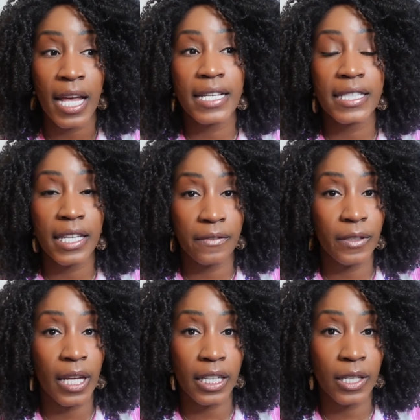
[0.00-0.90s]
I did
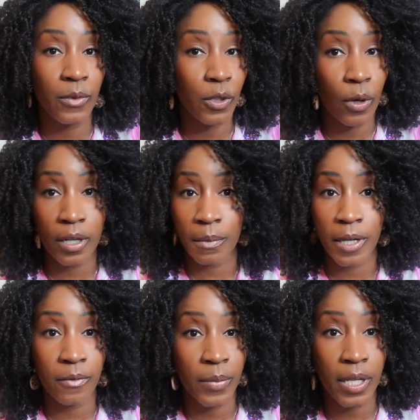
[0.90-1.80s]
feel like he was going
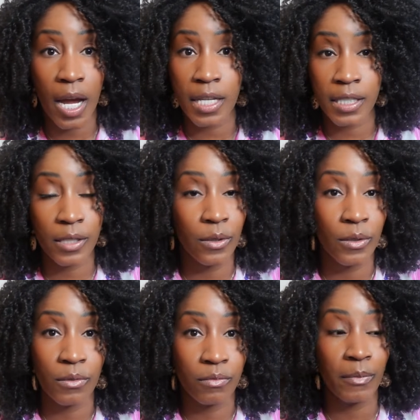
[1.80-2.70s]
above and beyond
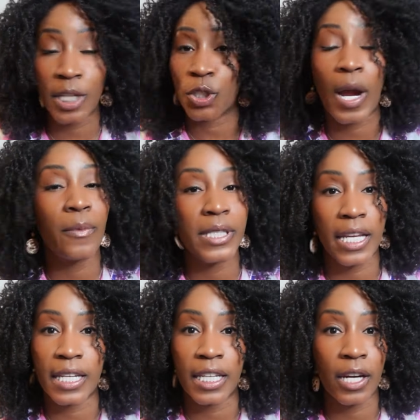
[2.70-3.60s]
to make sure I was
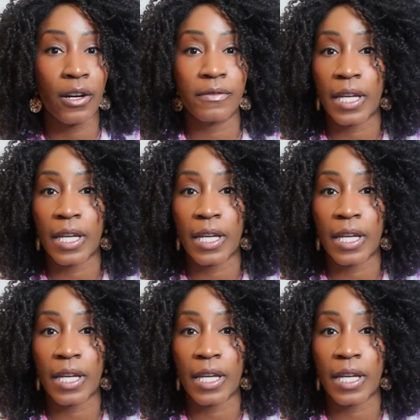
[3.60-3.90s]
taken care of.